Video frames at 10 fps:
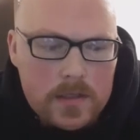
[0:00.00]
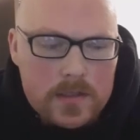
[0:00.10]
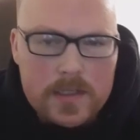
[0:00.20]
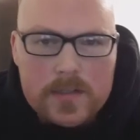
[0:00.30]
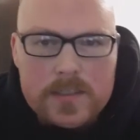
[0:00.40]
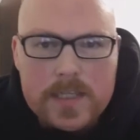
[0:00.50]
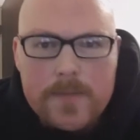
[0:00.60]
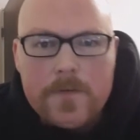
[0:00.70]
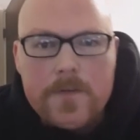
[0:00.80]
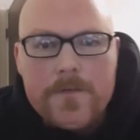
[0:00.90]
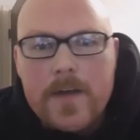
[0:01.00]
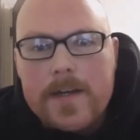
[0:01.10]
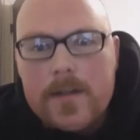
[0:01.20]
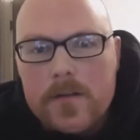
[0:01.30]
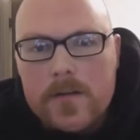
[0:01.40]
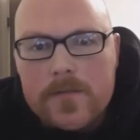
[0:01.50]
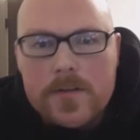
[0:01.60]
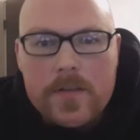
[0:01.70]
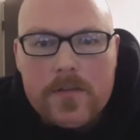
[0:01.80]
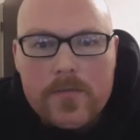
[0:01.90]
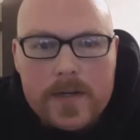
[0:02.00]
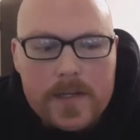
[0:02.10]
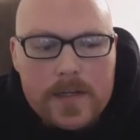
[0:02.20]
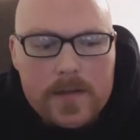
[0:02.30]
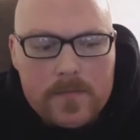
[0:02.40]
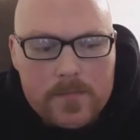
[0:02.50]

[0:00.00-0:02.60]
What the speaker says: So now it's time for the final of the 3